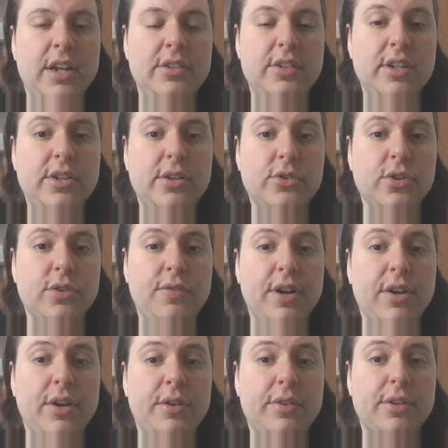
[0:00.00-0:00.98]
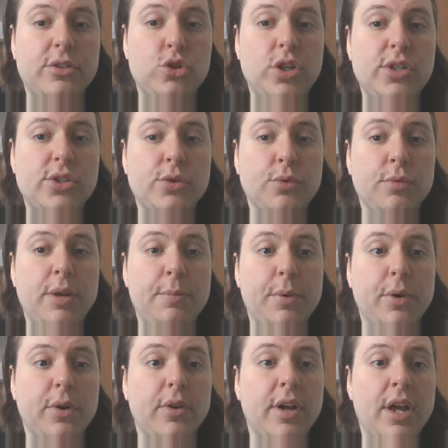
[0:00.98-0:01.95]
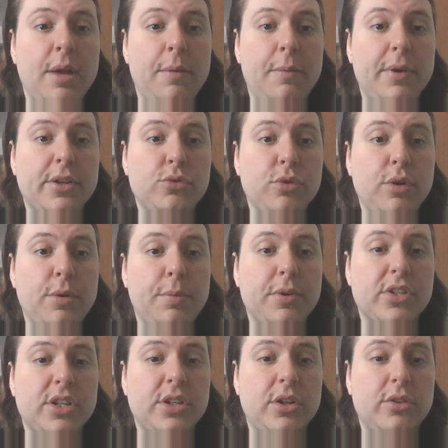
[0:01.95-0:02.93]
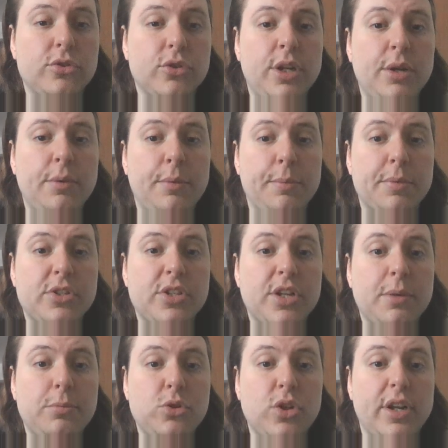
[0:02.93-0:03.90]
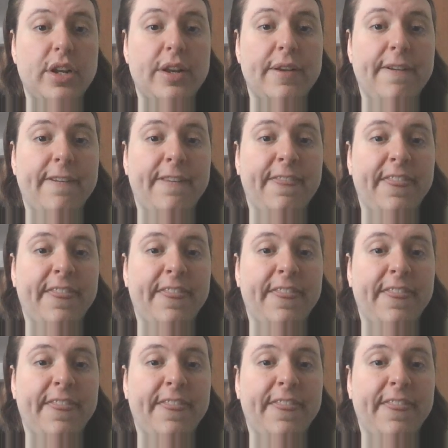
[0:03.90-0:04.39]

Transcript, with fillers: She tells her he figured out that she's a Reaper, because Reapers can alter human perception.